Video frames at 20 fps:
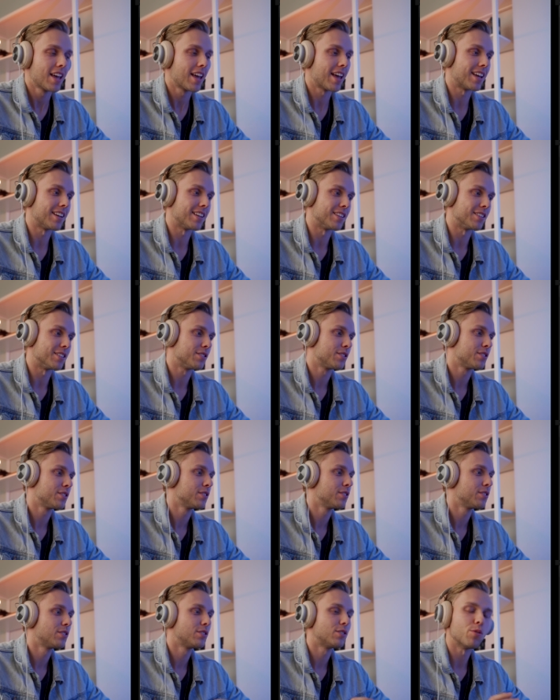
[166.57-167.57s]
And it is
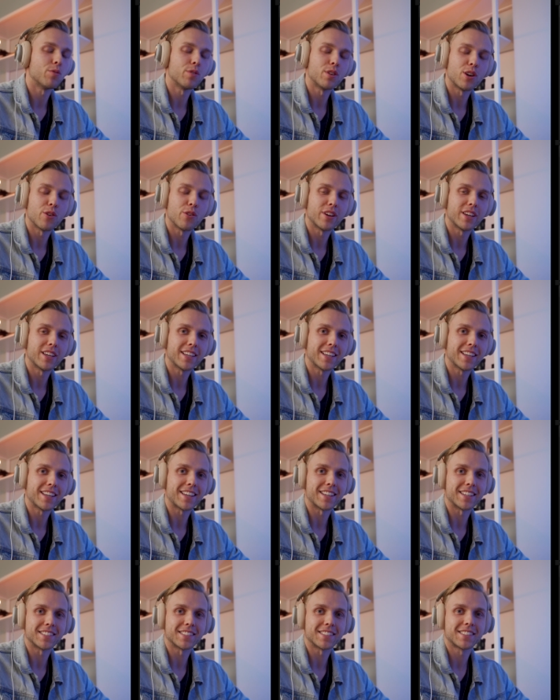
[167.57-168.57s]
so annoying.
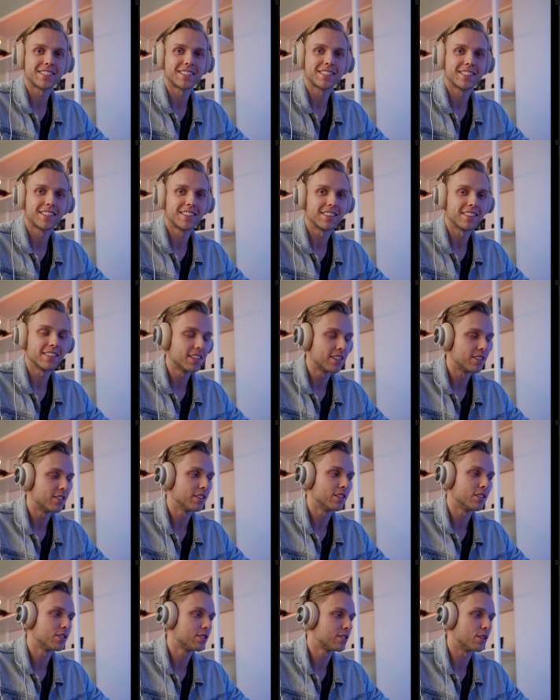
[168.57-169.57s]
It
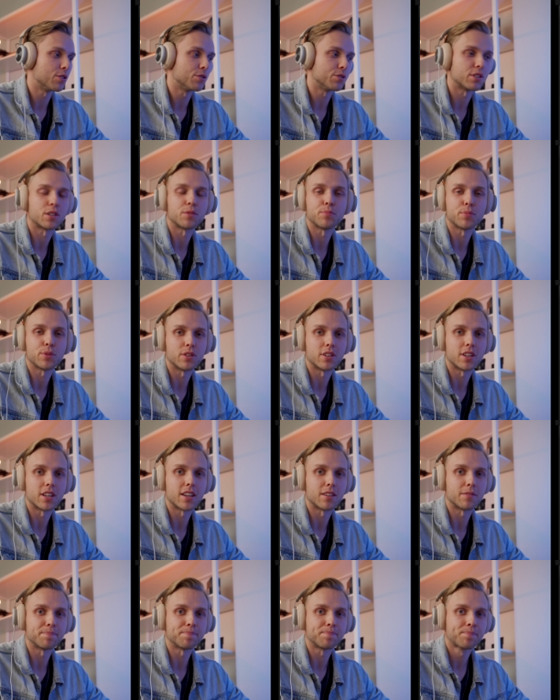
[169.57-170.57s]
literally just slows your computer
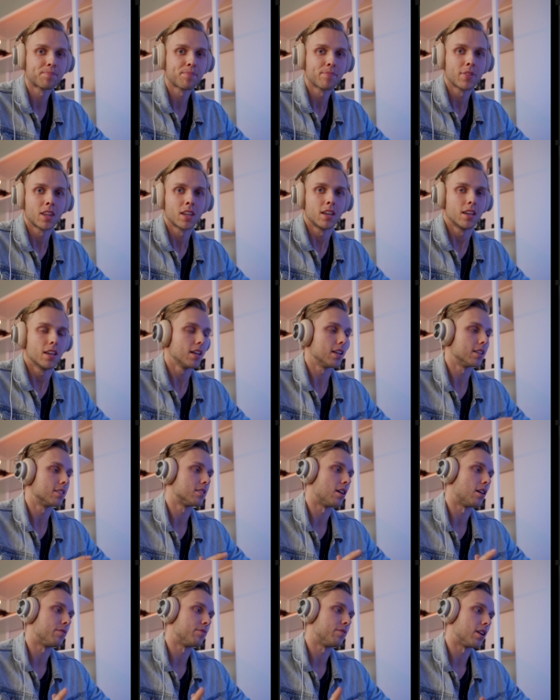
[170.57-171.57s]
down. It's
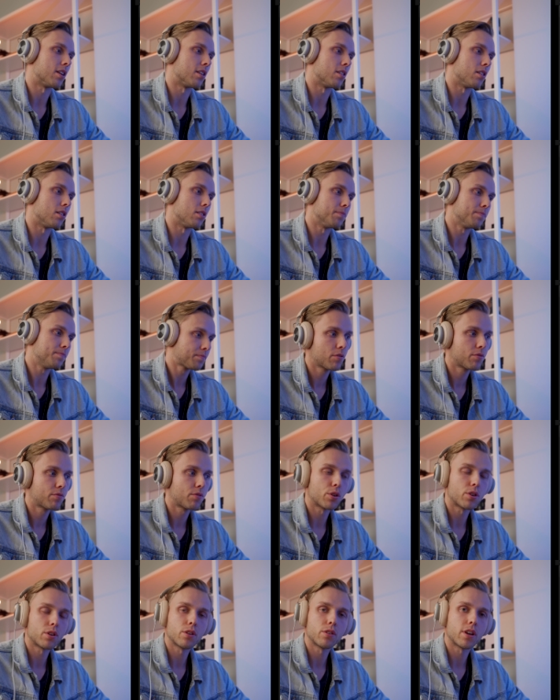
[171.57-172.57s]
not fun at all.
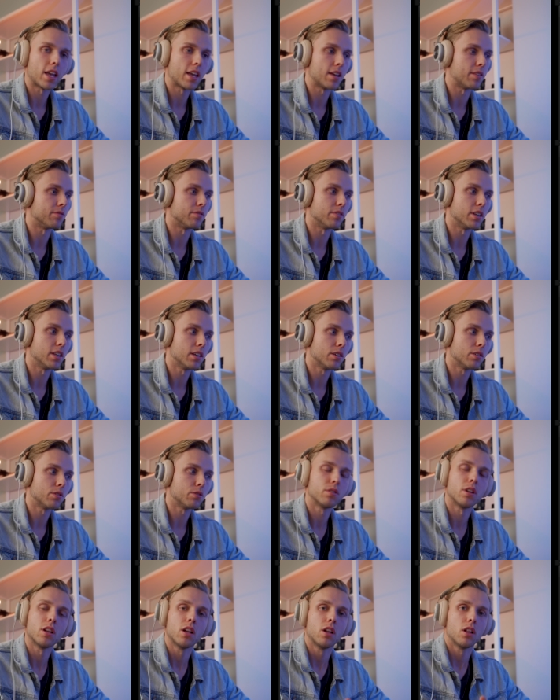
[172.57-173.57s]
Photo and
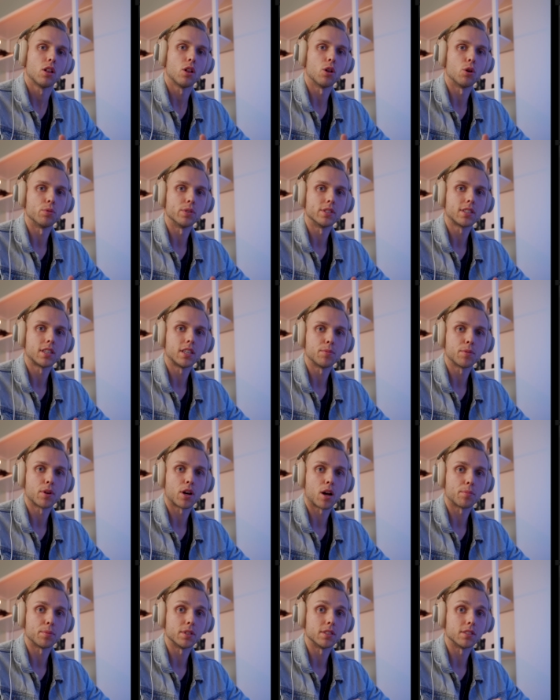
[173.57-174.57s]
video always keep
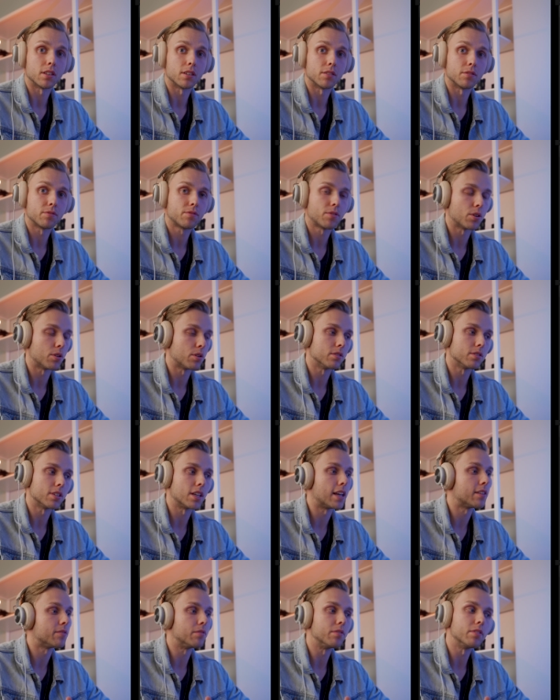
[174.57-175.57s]
copies of photos
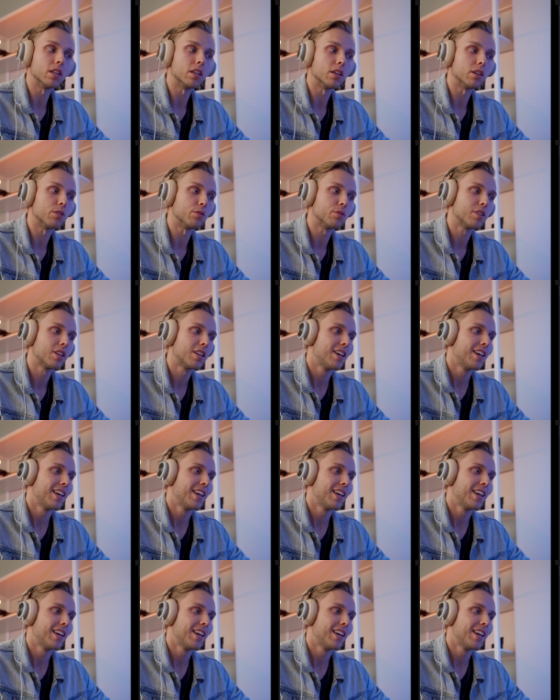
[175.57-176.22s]
and video.